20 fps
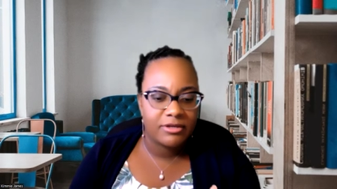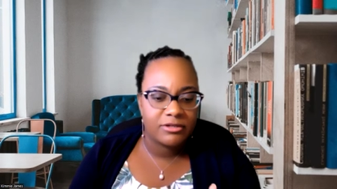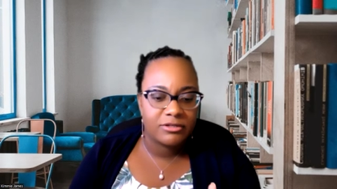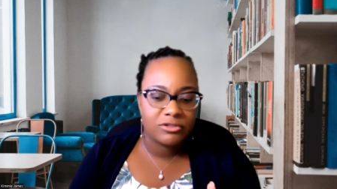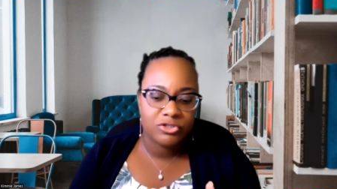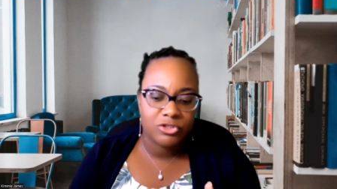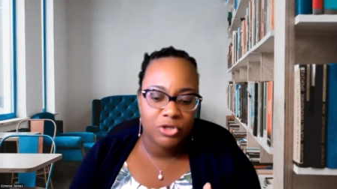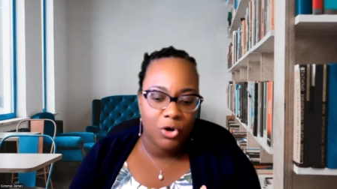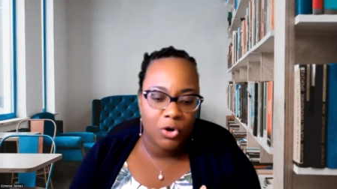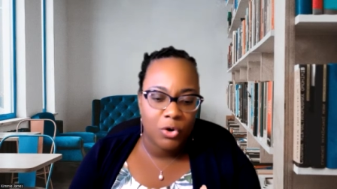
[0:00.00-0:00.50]

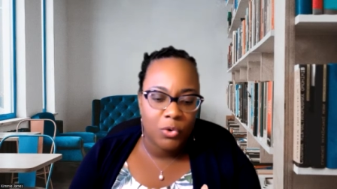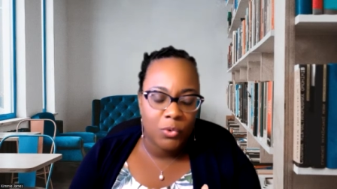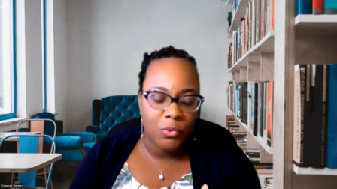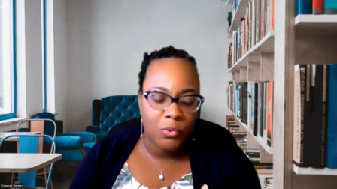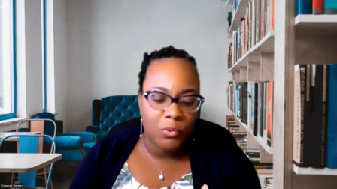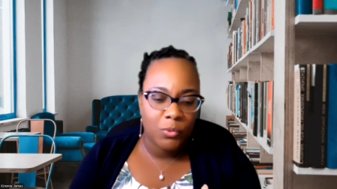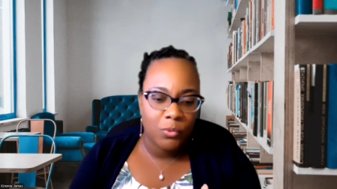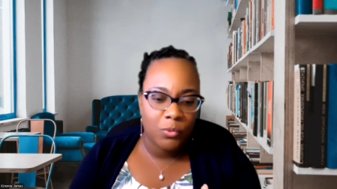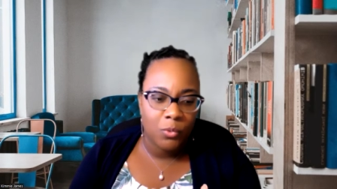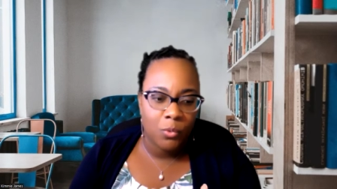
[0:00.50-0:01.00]

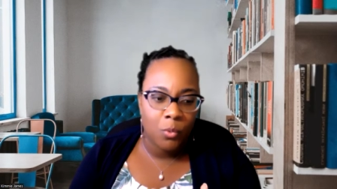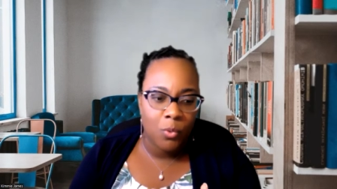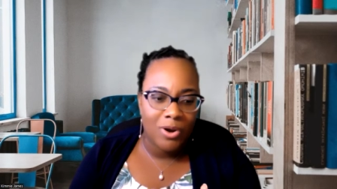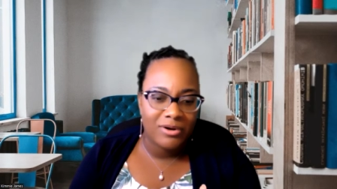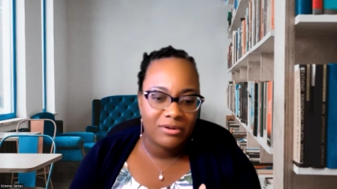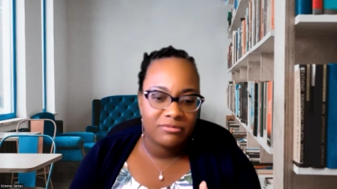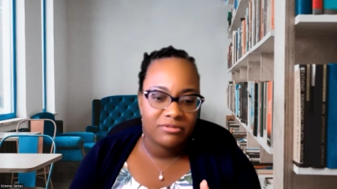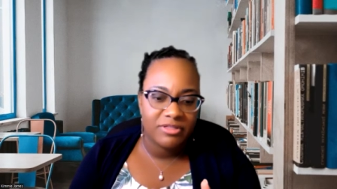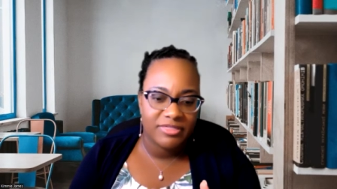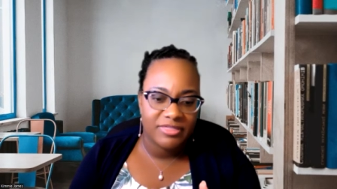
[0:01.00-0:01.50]
So one
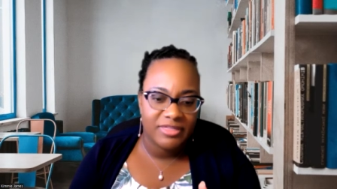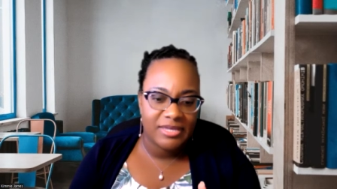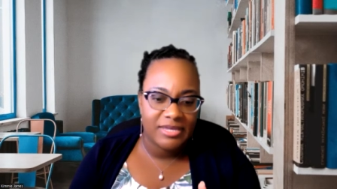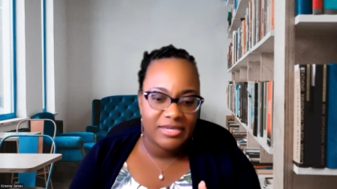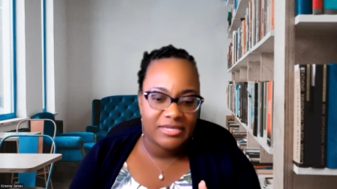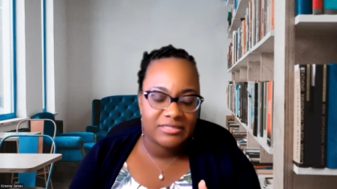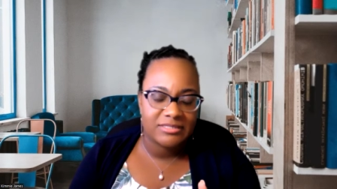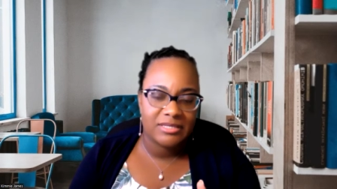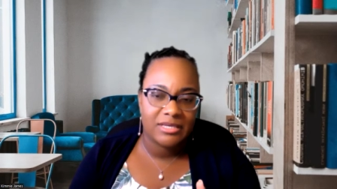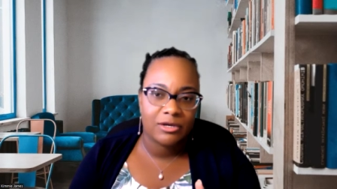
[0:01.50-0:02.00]
of the
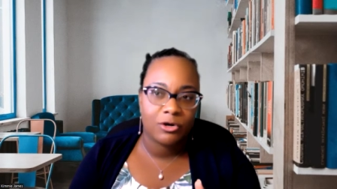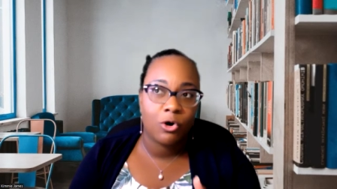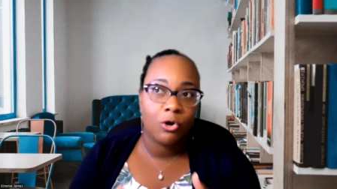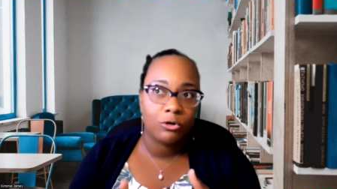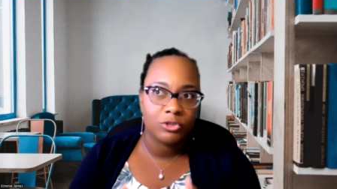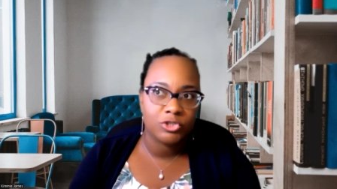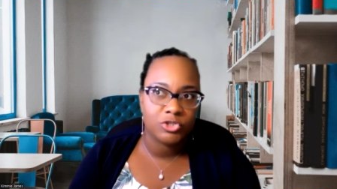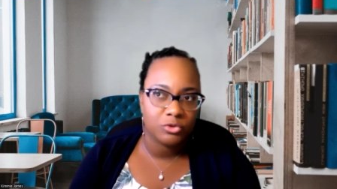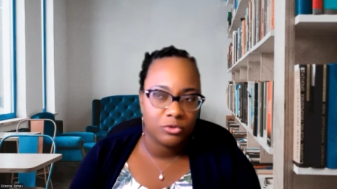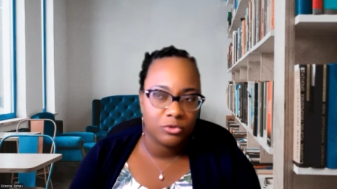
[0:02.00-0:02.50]
things that
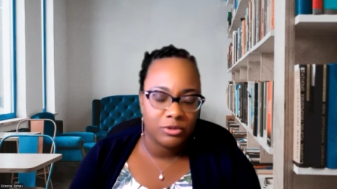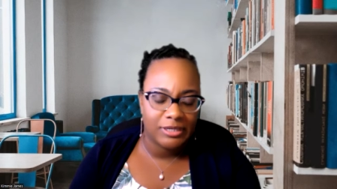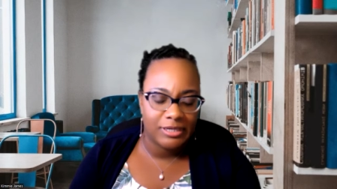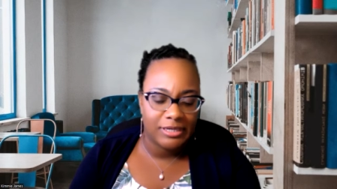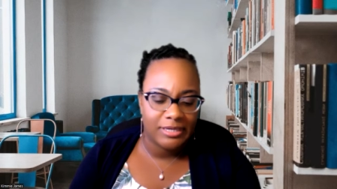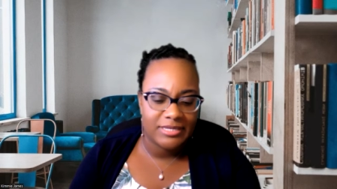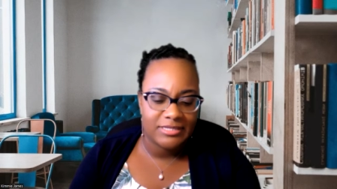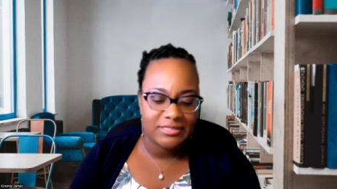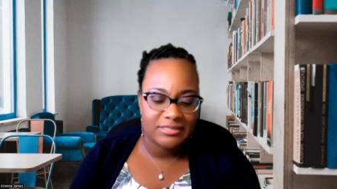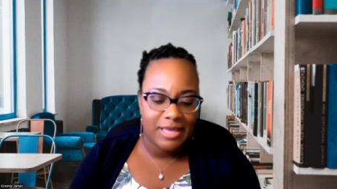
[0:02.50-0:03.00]

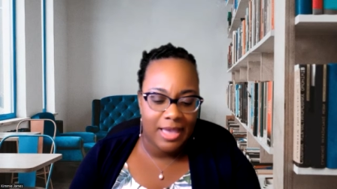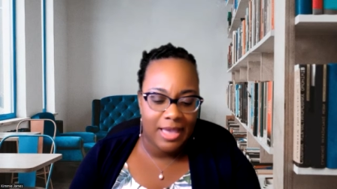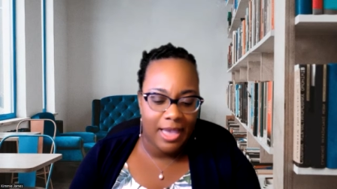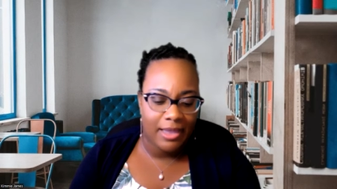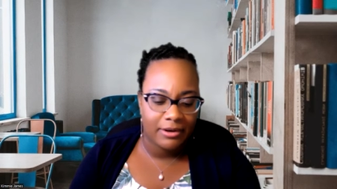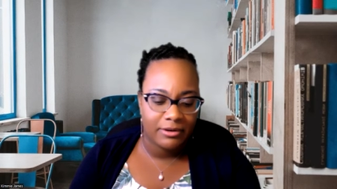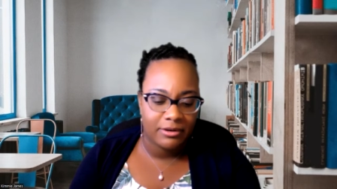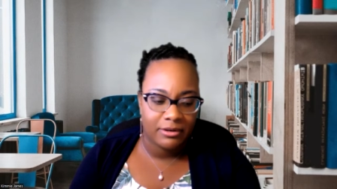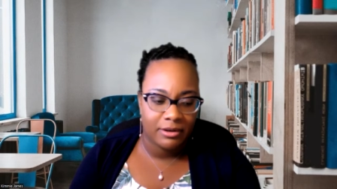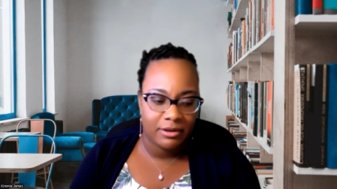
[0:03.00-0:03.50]
culturally is
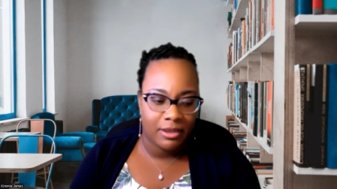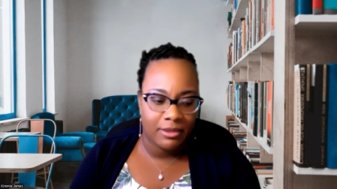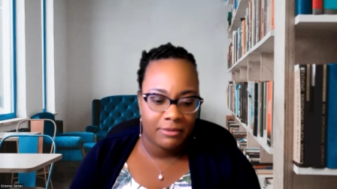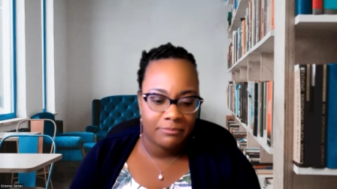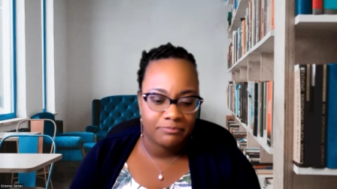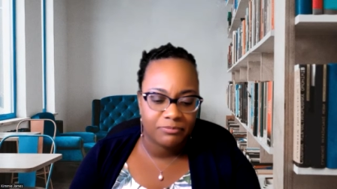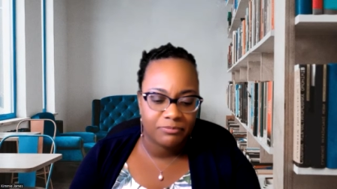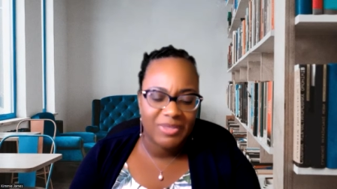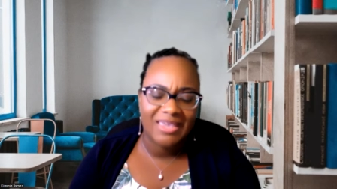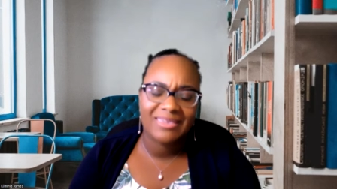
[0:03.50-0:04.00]
that
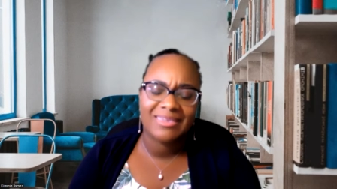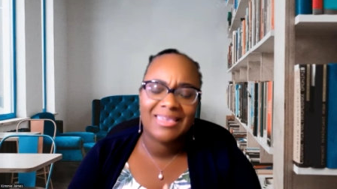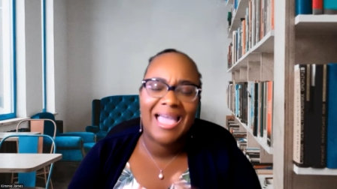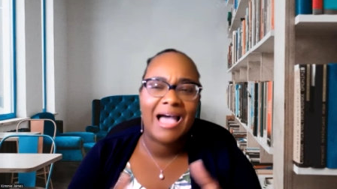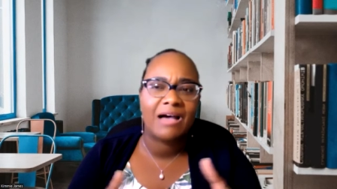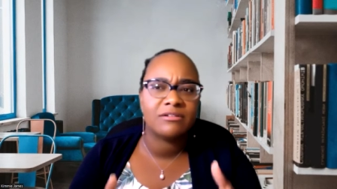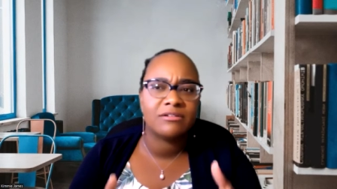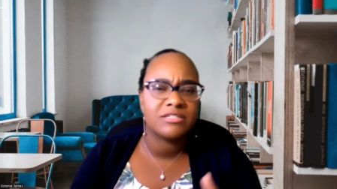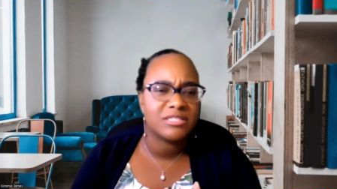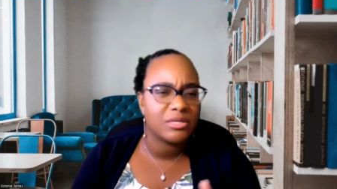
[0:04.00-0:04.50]

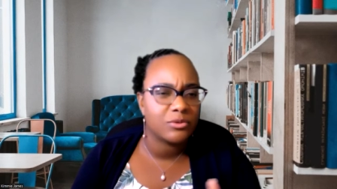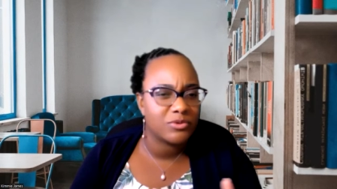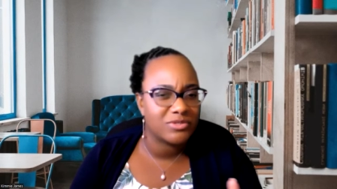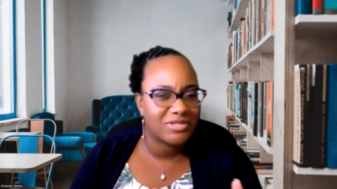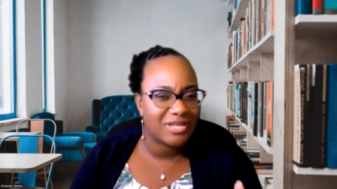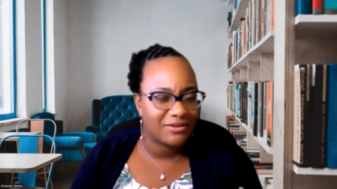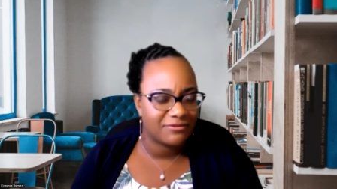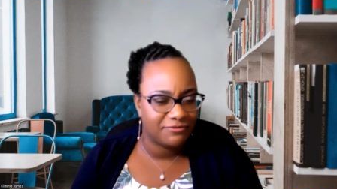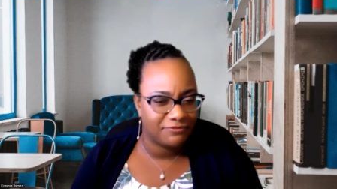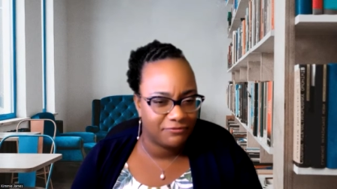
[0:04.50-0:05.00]
counseling was
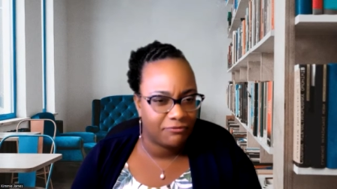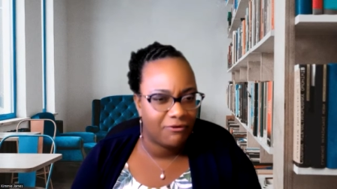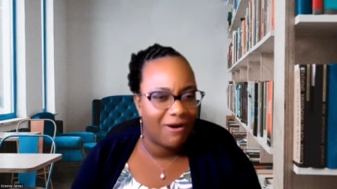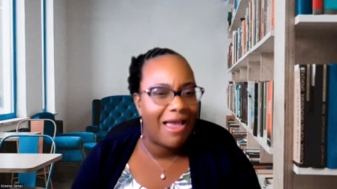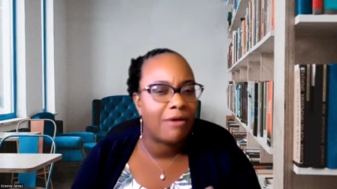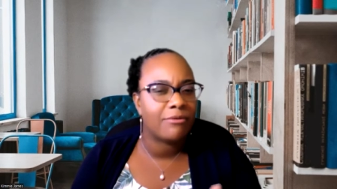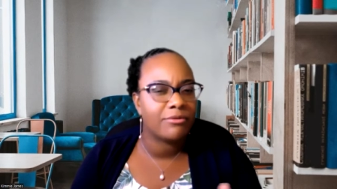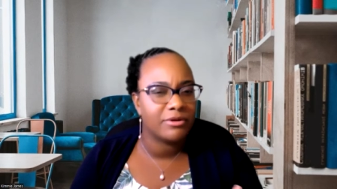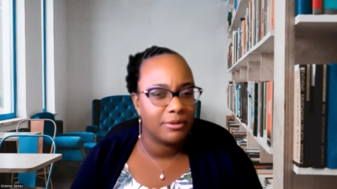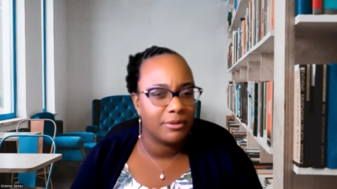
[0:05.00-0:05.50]
like
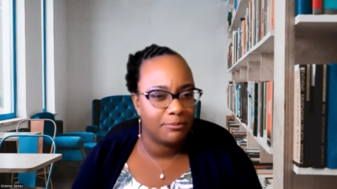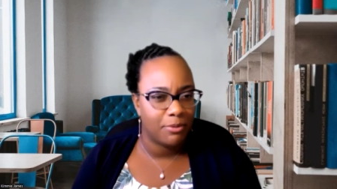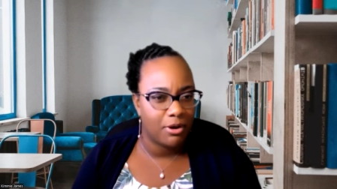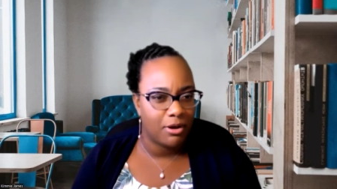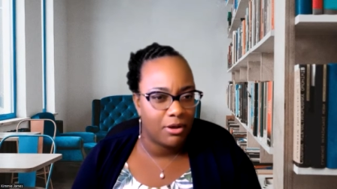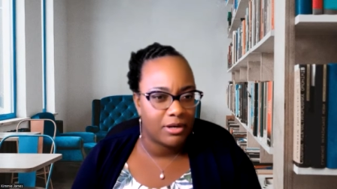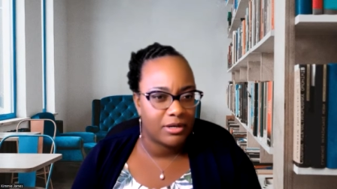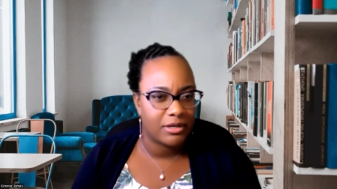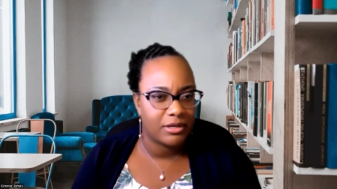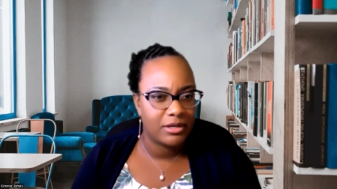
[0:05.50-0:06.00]
frowned
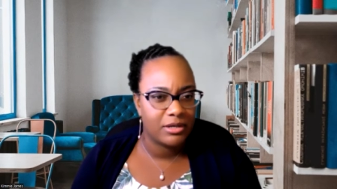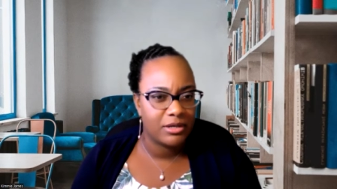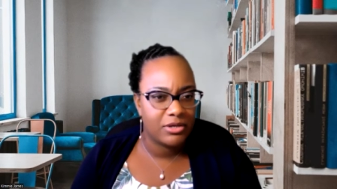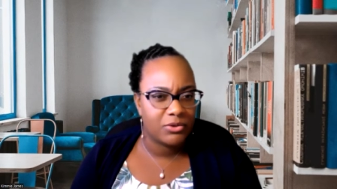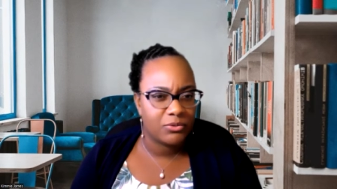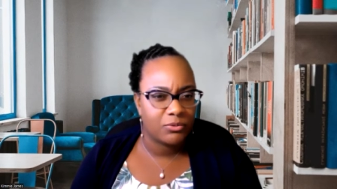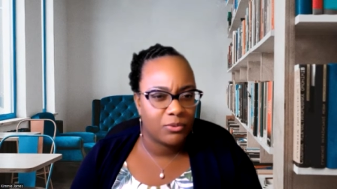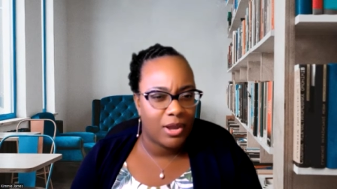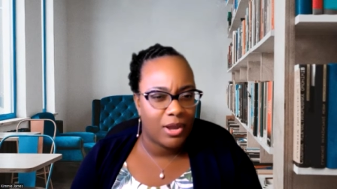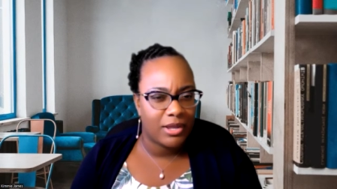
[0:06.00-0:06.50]
upon,
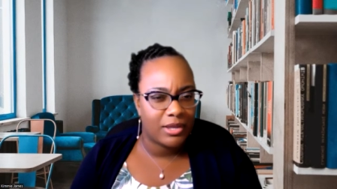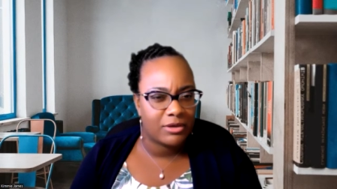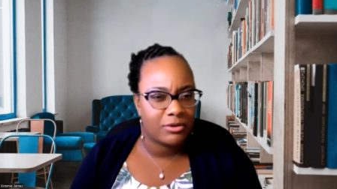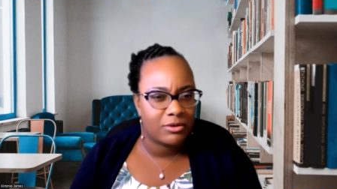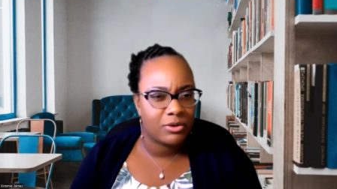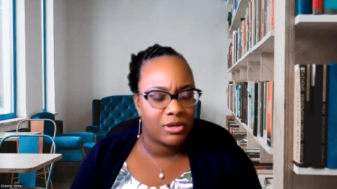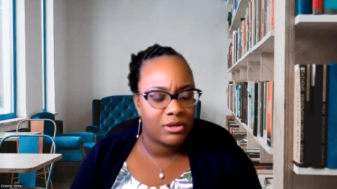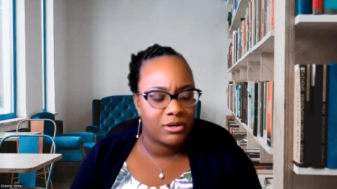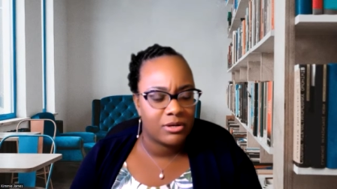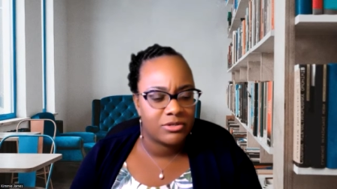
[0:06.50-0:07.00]
right?
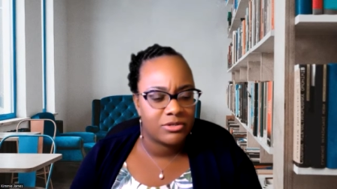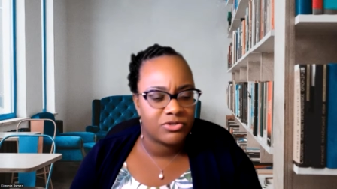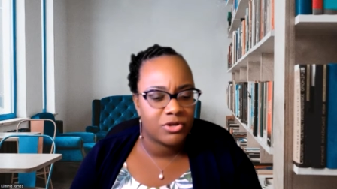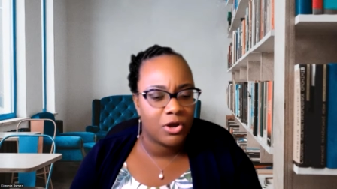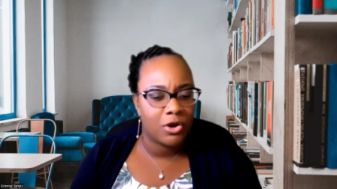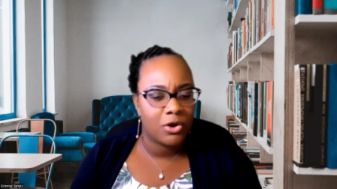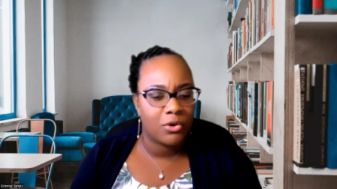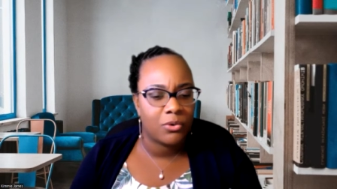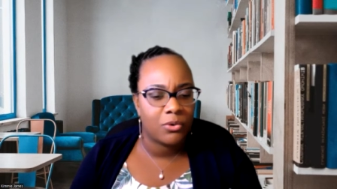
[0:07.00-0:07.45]
And